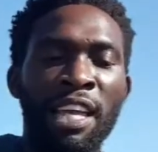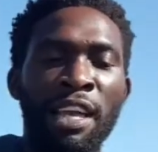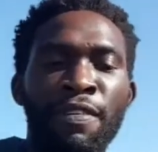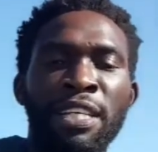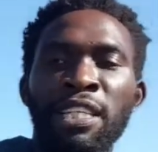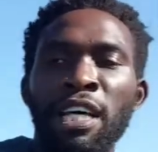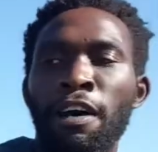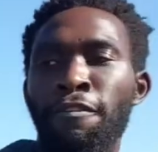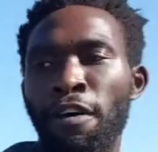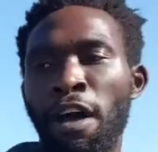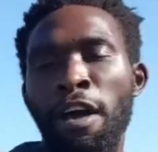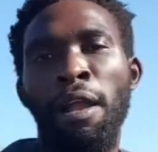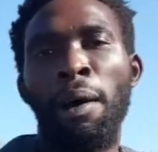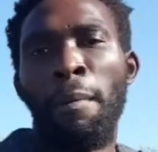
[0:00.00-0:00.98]
Why not give
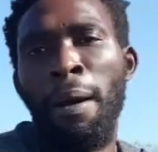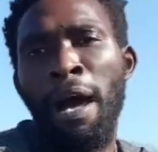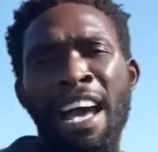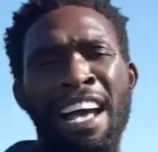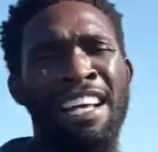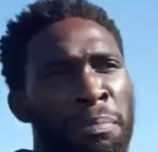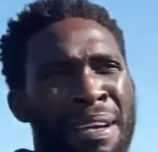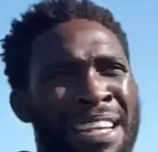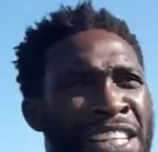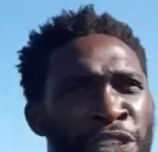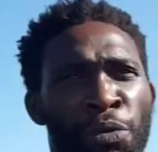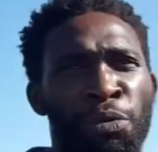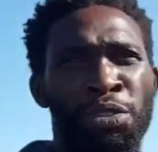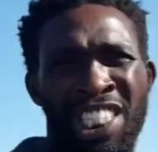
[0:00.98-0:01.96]
yourself
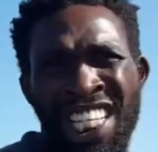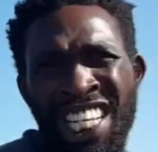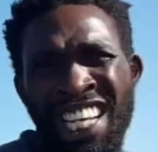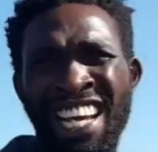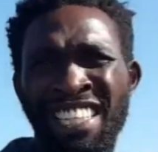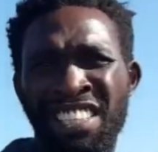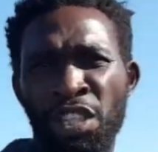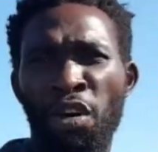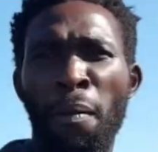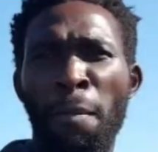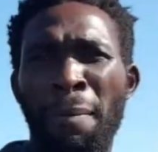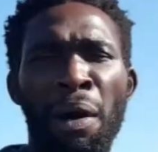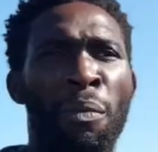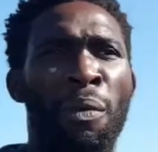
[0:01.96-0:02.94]
as many tools as you
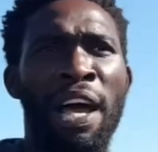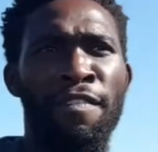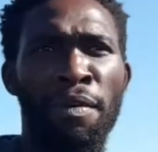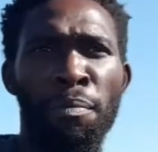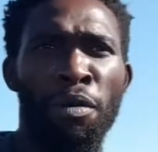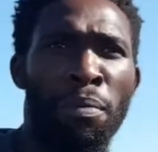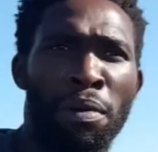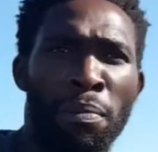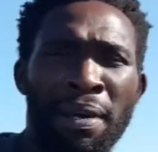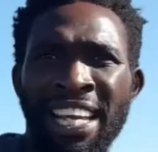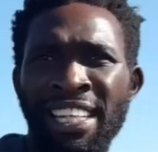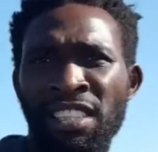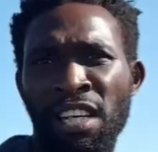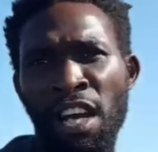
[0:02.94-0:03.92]
can to combat whatever
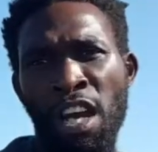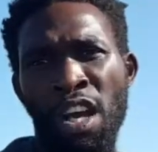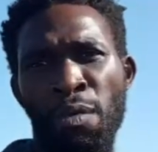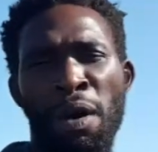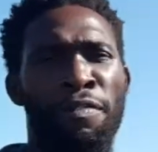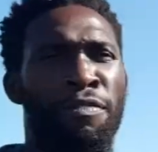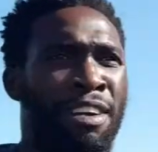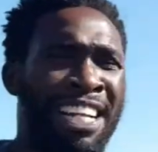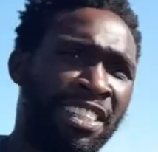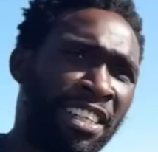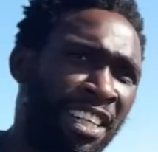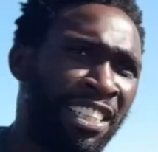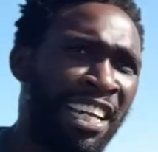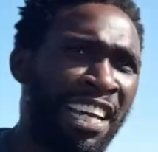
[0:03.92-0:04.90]
problem it is,
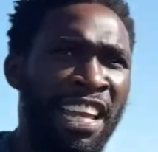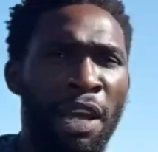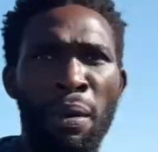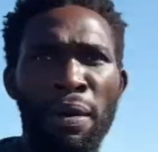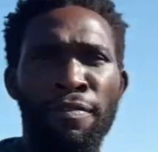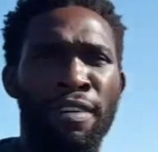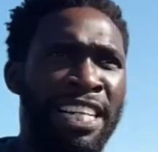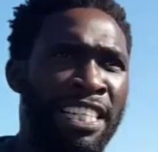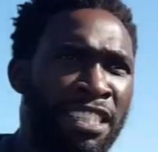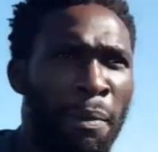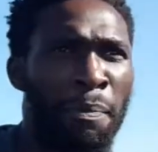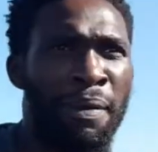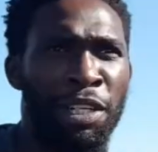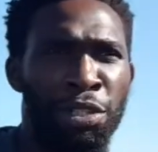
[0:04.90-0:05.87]
whether it is anxiety,
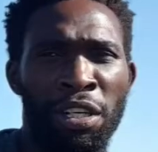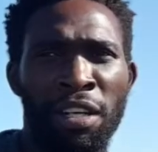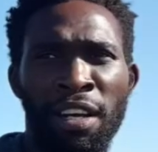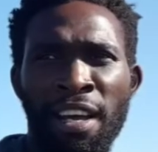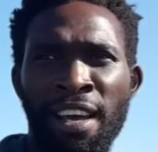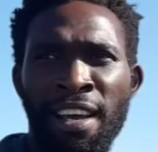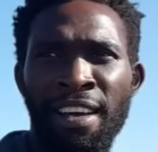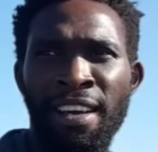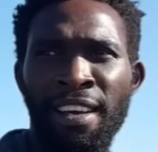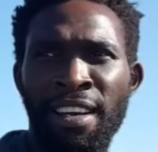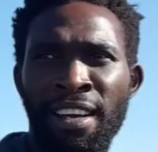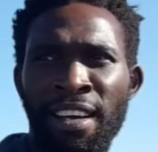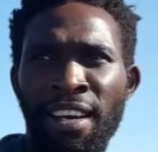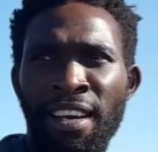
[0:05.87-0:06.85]
whether it is depression.
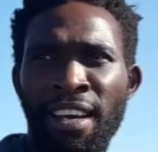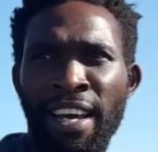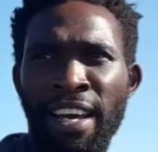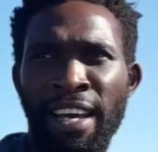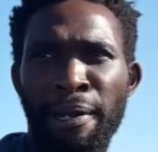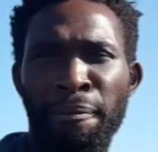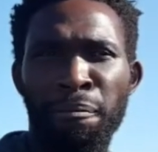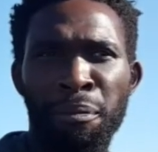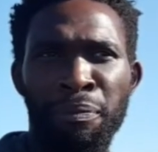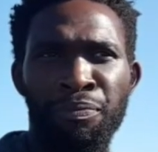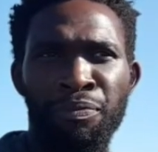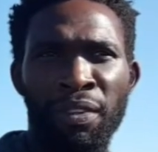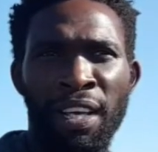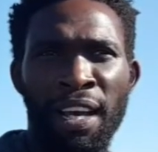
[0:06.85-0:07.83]

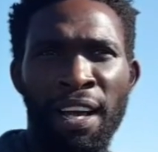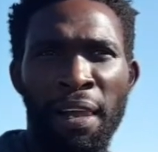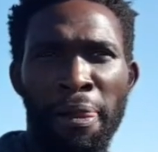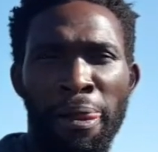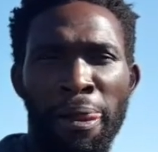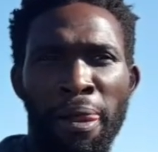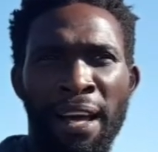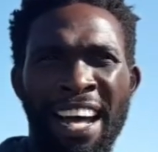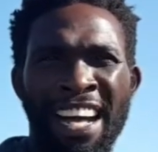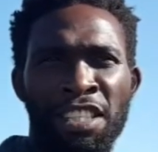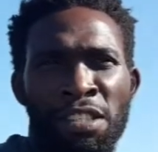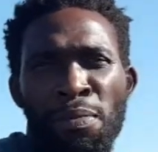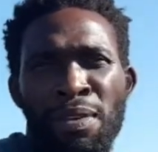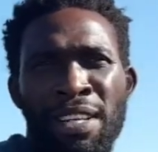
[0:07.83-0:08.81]
Uh,
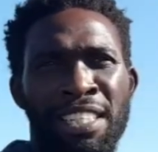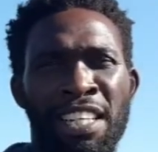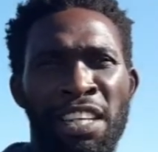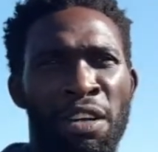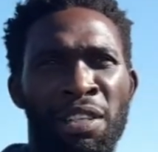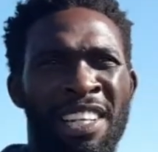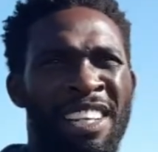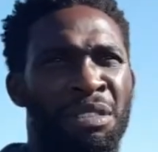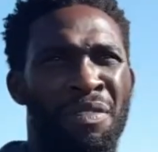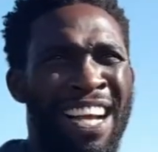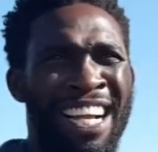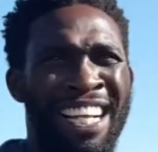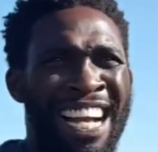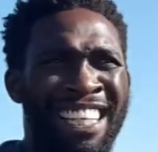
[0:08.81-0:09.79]
as someone that,
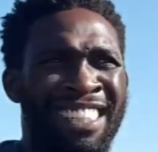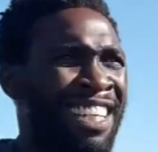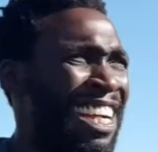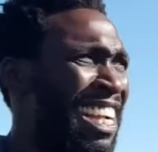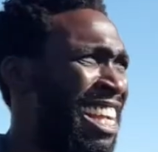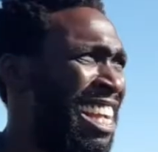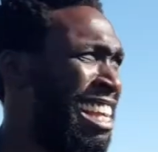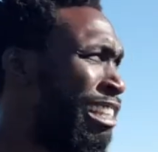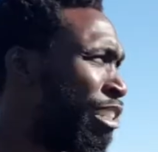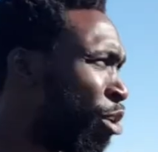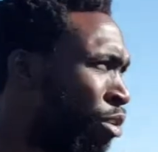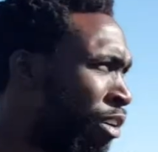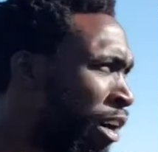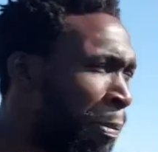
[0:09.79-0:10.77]
you know, deals with
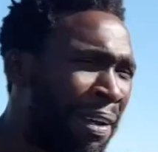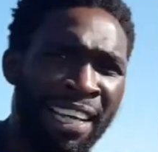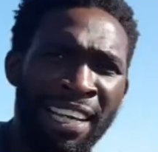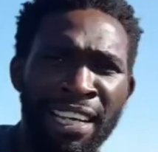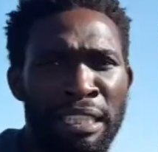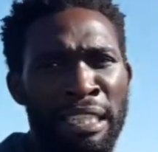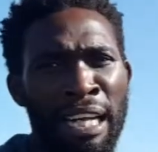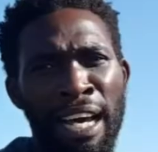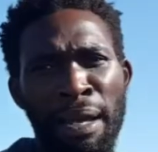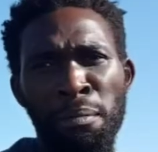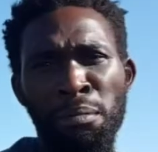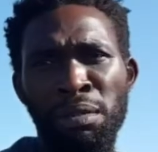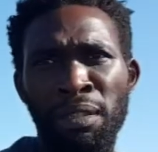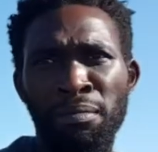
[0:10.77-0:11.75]
anxiety, is
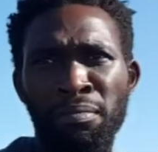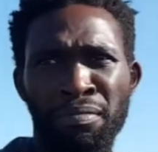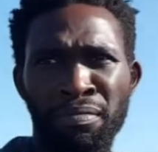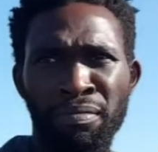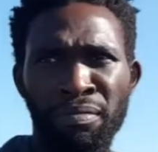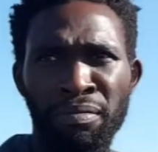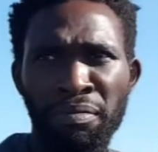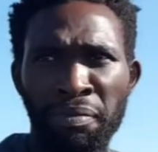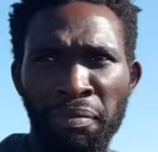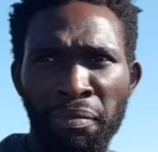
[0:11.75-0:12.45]
crippling at times.